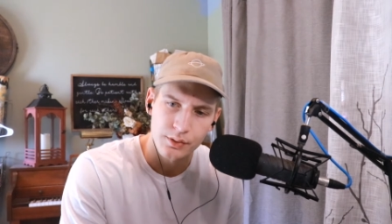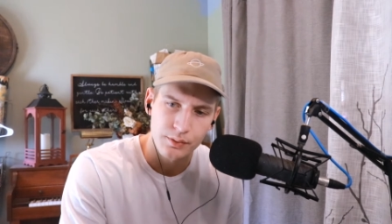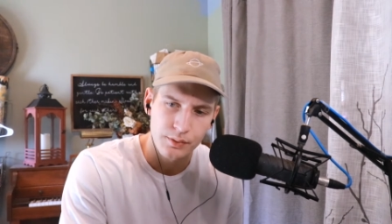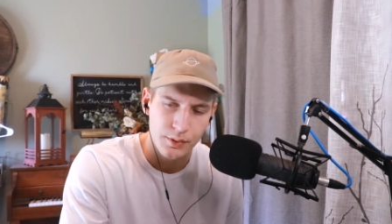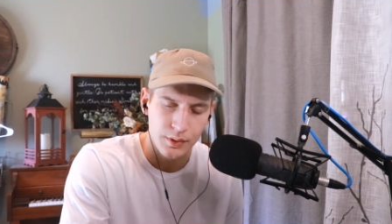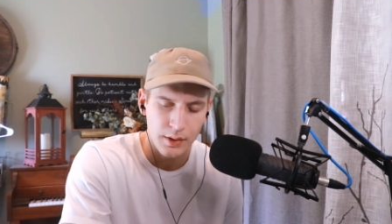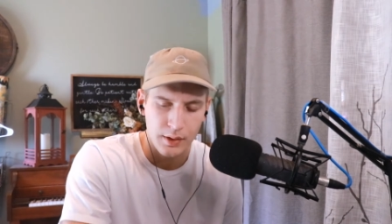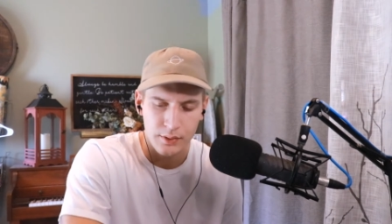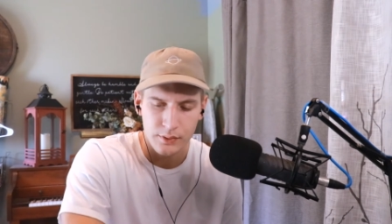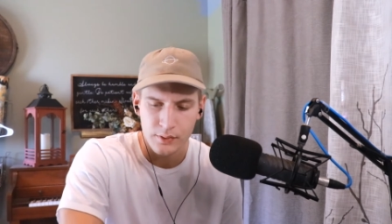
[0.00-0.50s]
for
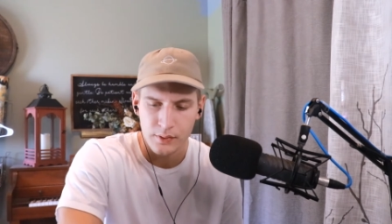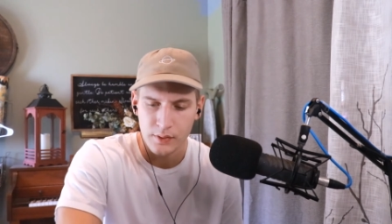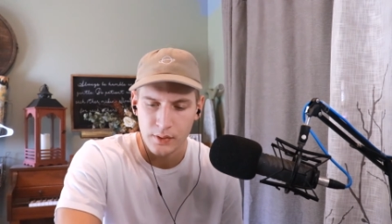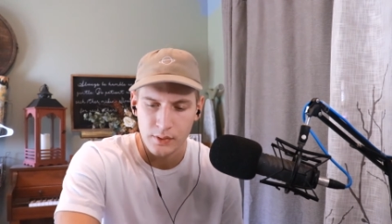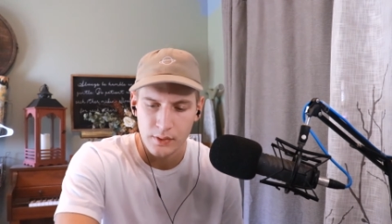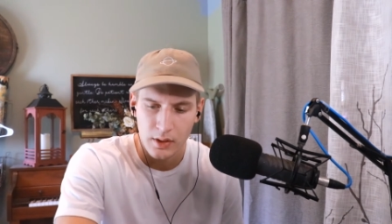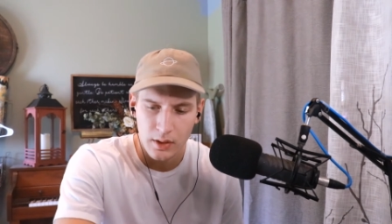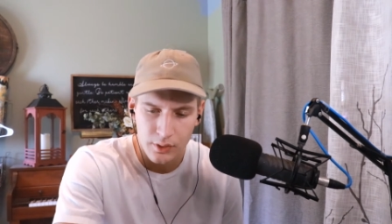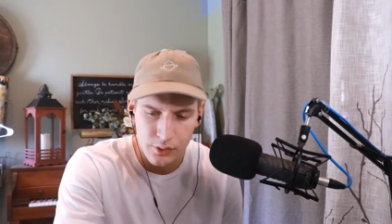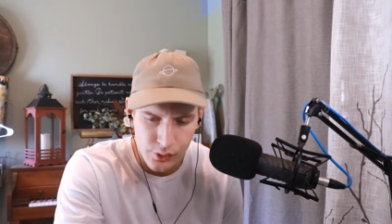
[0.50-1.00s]
this
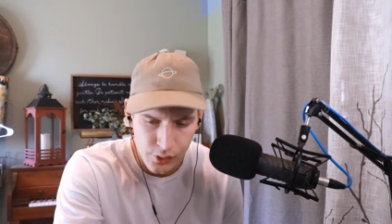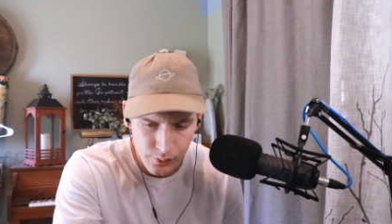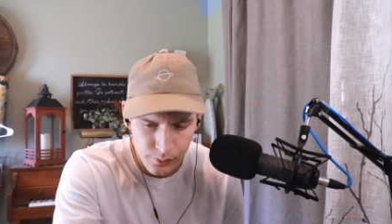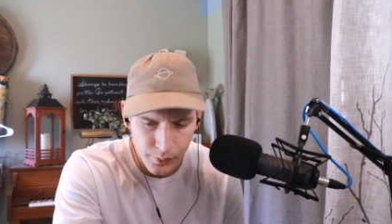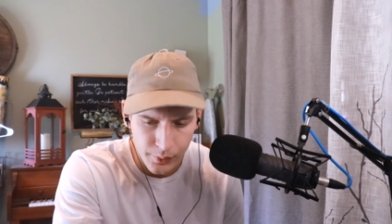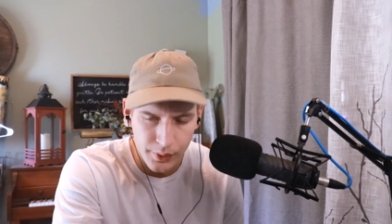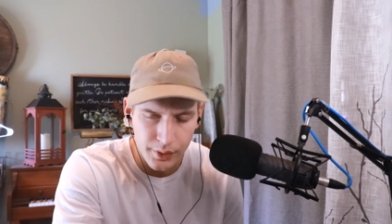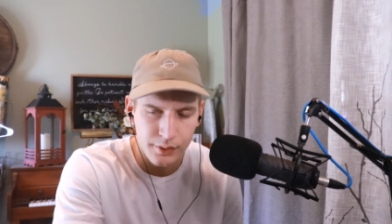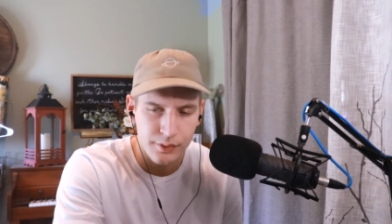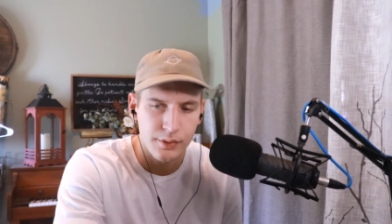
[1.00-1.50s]

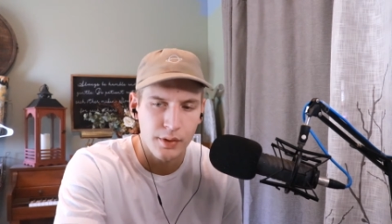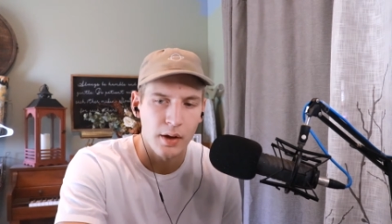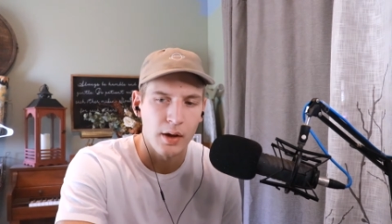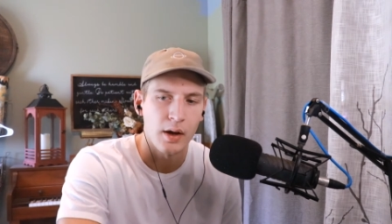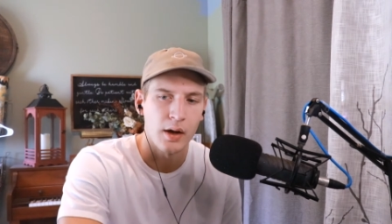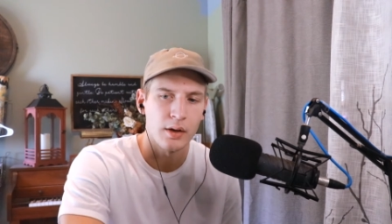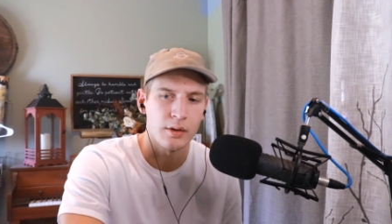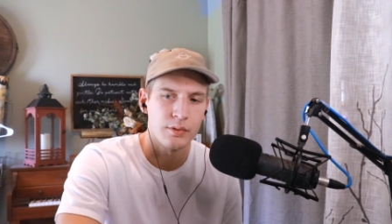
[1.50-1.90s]
introverted talk,